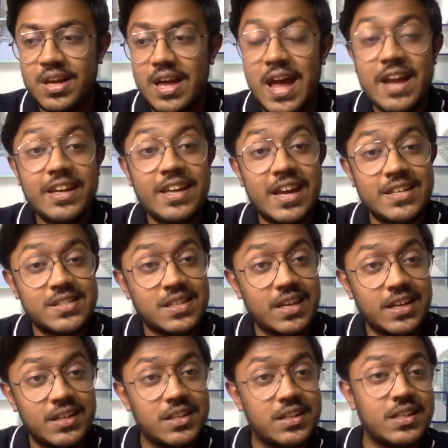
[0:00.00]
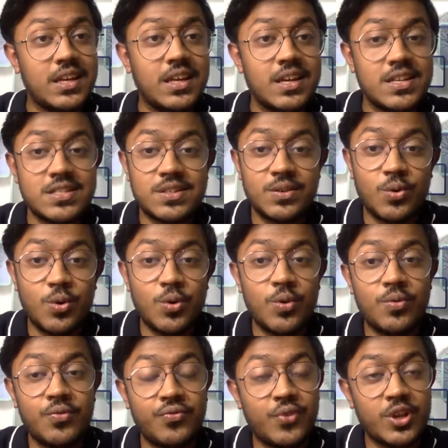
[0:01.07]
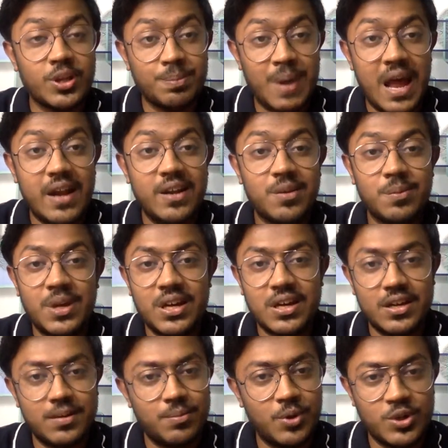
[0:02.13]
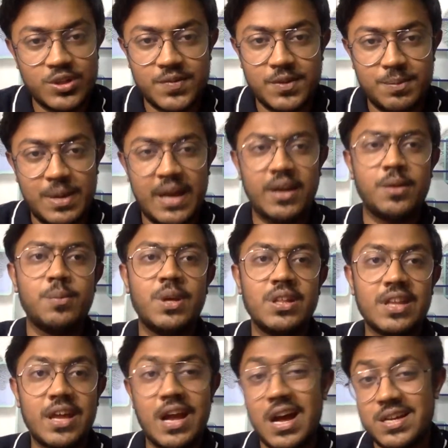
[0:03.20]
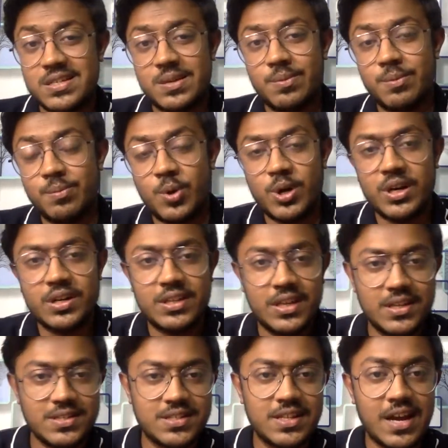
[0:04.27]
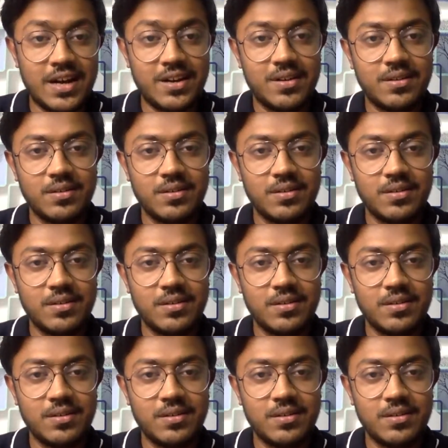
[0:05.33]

And yes, another thing is, go for the pandemic. Because of the pandemic, there are some important things that